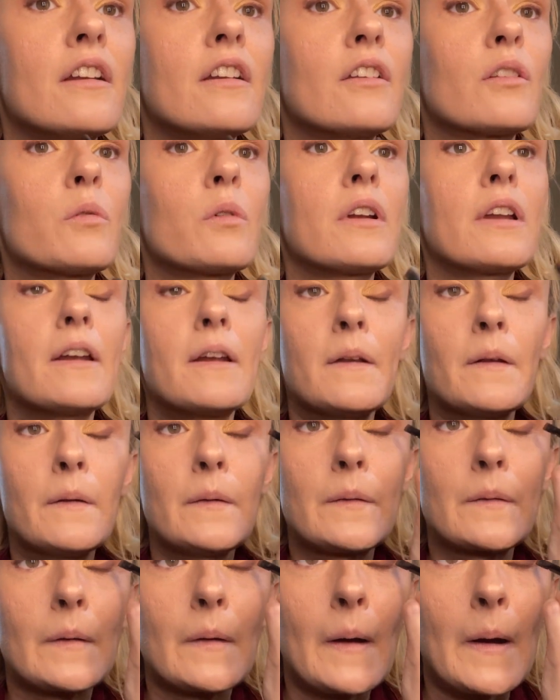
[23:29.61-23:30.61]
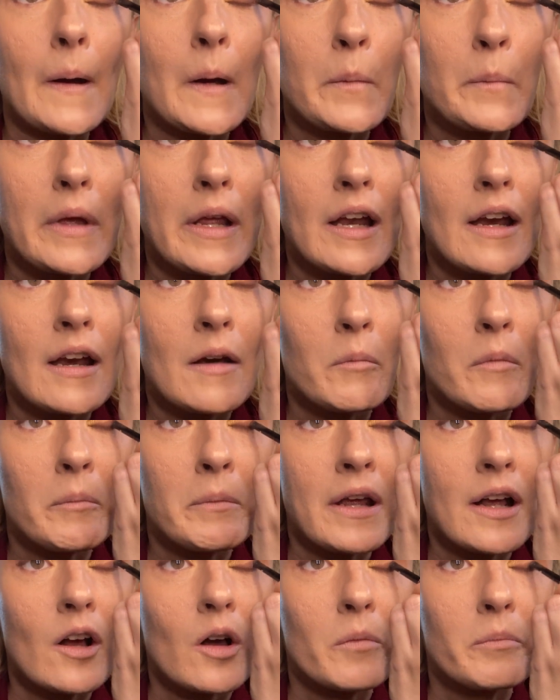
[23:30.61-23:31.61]
is what it is. I made a
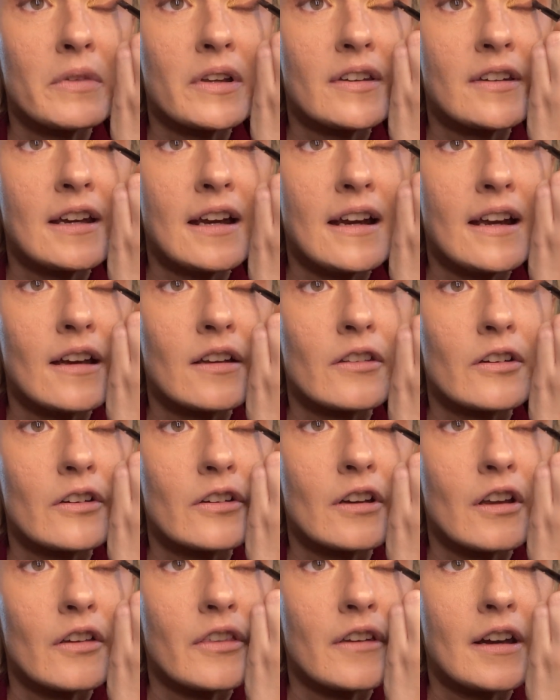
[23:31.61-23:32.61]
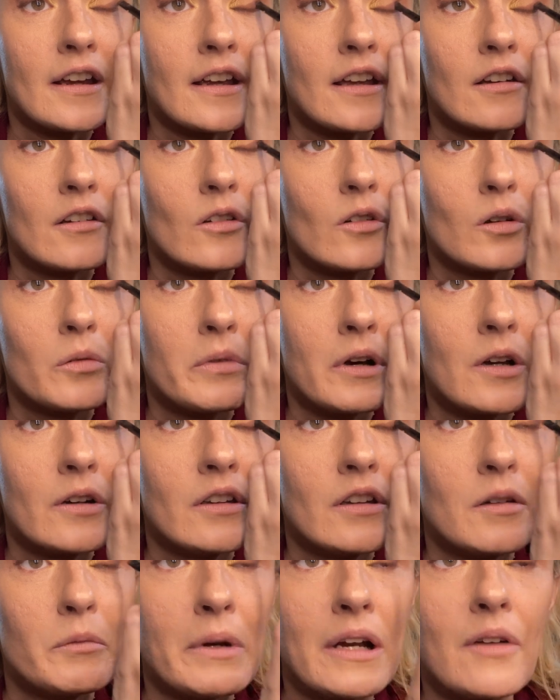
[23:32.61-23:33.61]
makeup mistake, and there's nothing I can do about
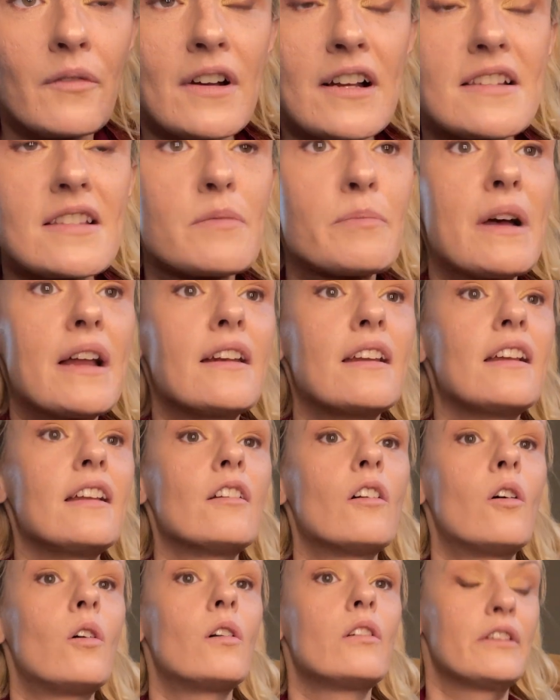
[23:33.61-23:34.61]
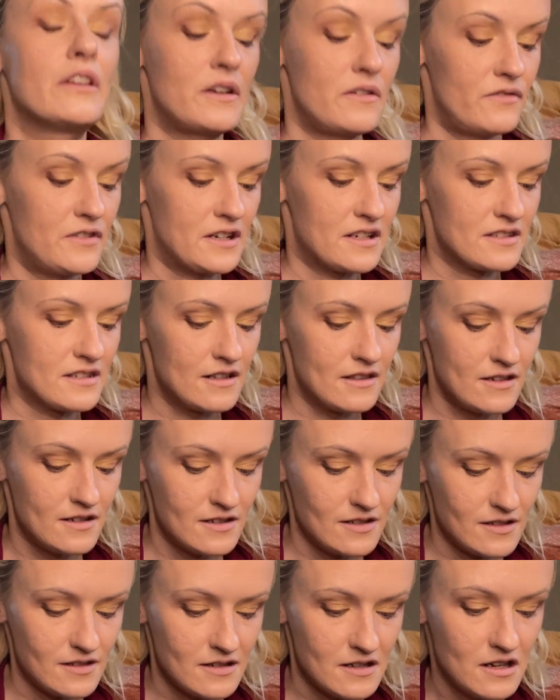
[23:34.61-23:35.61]
it. But I'm not spending all day fixing
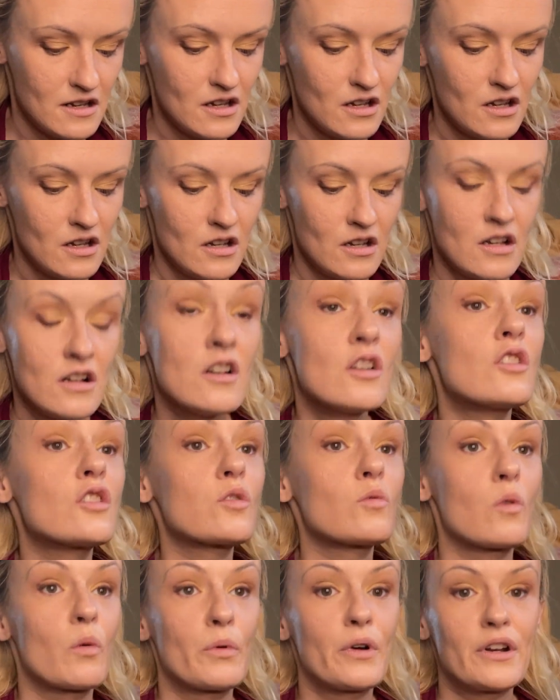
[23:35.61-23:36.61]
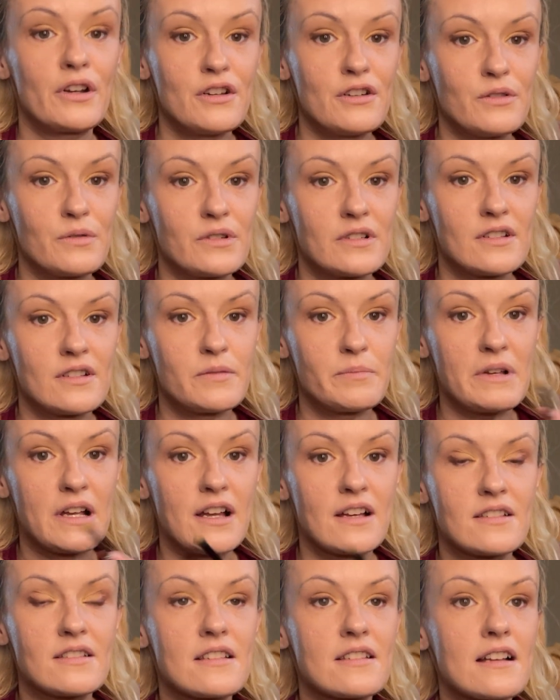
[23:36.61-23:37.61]
this. So what we're gonna do is,
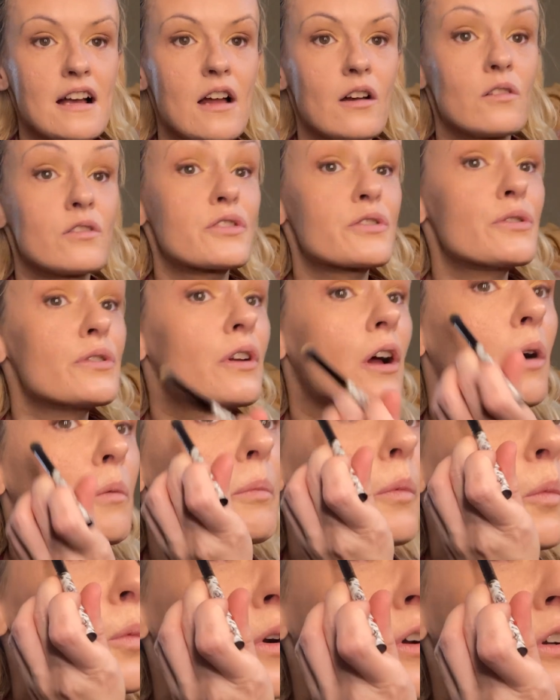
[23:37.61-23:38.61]
because this got all screwed up, we're